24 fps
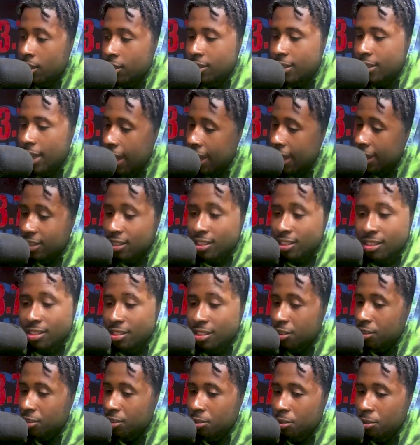Josh,
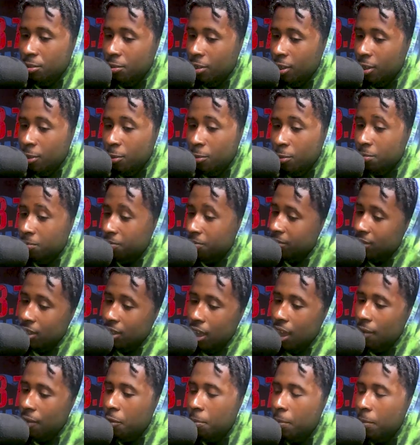you know,
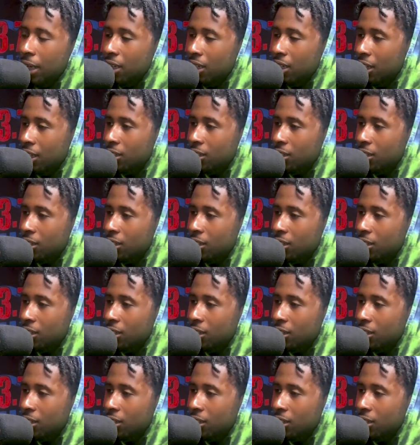everybody